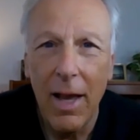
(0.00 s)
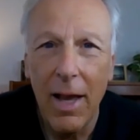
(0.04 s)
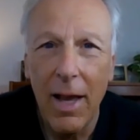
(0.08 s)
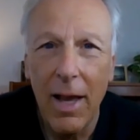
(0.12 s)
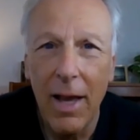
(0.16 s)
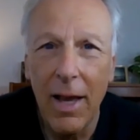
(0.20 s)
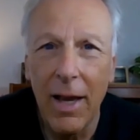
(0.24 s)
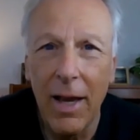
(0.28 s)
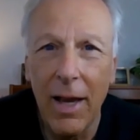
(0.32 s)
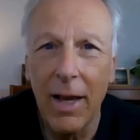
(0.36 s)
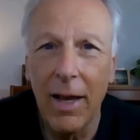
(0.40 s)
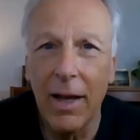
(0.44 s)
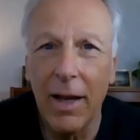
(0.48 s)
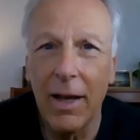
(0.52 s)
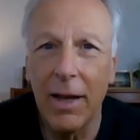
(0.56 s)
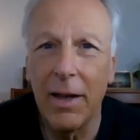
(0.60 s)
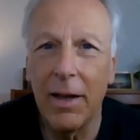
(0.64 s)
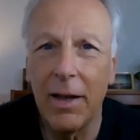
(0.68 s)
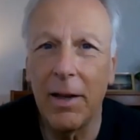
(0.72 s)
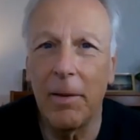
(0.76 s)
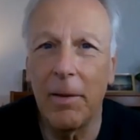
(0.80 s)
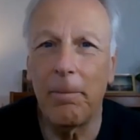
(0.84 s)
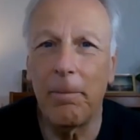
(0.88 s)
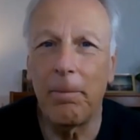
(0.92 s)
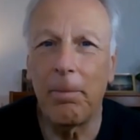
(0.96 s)

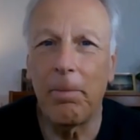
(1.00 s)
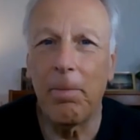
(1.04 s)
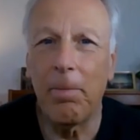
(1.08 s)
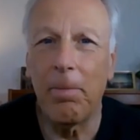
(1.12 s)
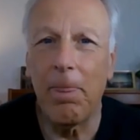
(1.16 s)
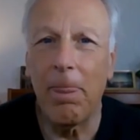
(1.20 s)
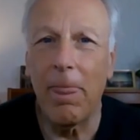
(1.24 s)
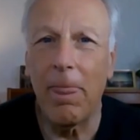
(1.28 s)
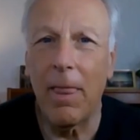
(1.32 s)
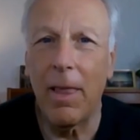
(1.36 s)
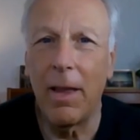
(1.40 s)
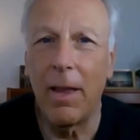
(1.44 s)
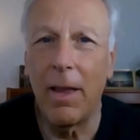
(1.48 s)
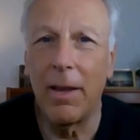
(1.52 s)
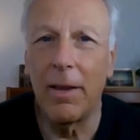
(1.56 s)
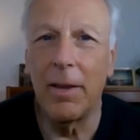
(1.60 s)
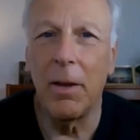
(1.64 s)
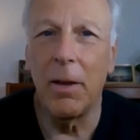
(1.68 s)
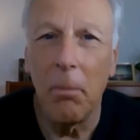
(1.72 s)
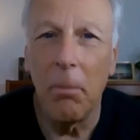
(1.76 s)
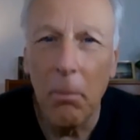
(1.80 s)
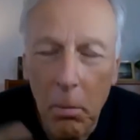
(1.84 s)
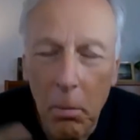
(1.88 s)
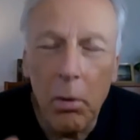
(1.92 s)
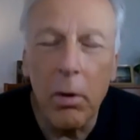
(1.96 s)
and the
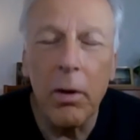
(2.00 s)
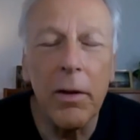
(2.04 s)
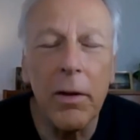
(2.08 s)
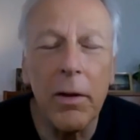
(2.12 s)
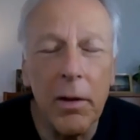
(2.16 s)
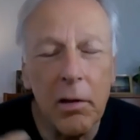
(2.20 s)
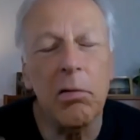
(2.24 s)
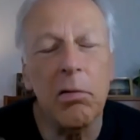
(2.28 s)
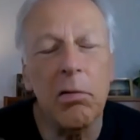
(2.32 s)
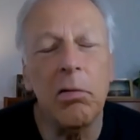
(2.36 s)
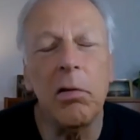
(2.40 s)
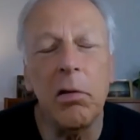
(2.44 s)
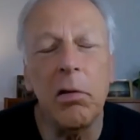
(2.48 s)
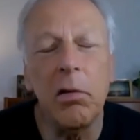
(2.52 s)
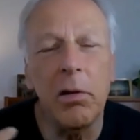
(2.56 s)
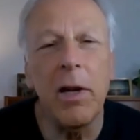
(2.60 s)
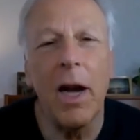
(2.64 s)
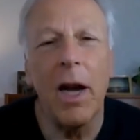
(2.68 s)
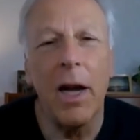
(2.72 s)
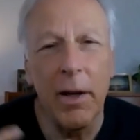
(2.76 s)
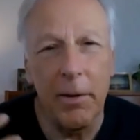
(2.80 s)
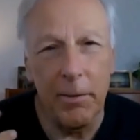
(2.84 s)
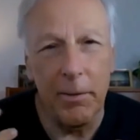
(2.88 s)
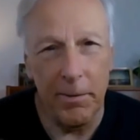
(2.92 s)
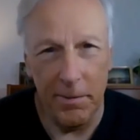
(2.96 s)
more the crew
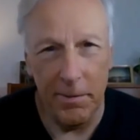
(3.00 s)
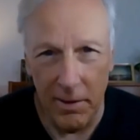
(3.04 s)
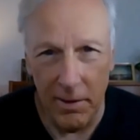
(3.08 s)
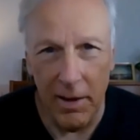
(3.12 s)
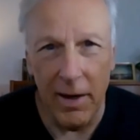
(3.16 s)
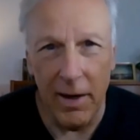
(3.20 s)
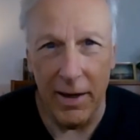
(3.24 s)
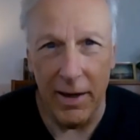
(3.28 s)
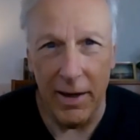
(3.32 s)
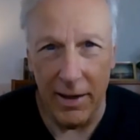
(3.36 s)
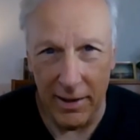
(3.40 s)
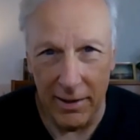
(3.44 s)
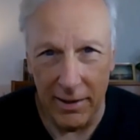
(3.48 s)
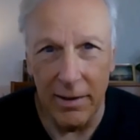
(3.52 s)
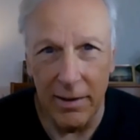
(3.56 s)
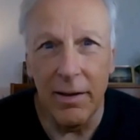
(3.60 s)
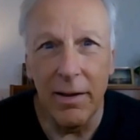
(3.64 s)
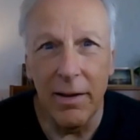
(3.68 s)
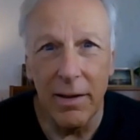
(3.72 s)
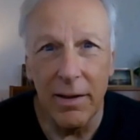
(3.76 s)
got afraid,